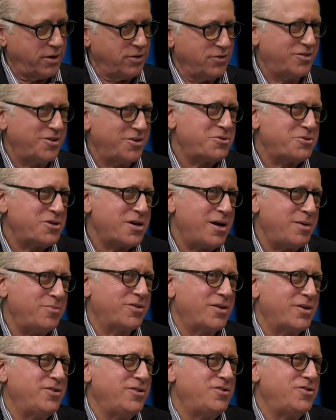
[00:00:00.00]
And
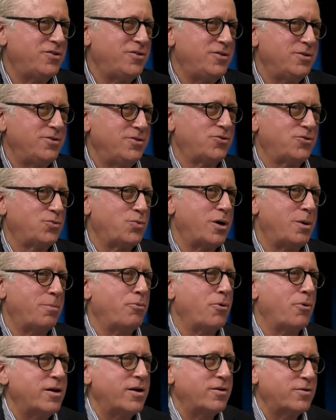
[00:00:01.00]
sometimes you just want to
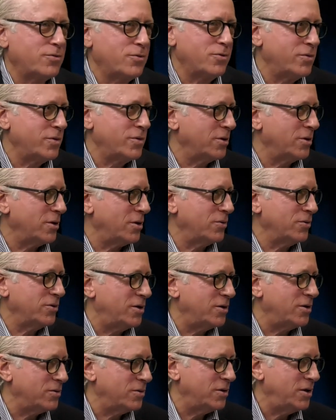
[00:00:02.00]
break through and go,
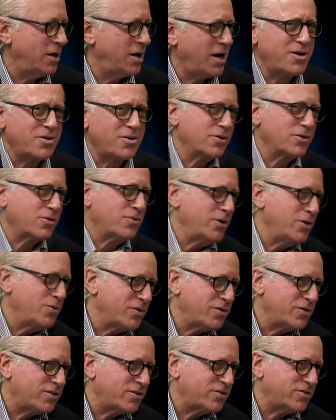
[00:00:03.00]
I don't agree
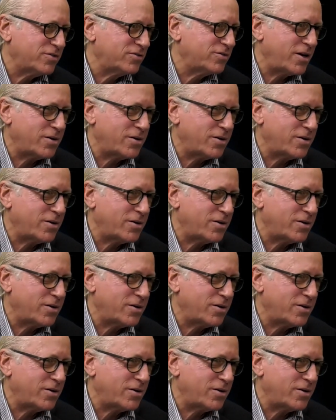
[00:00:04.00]
with this.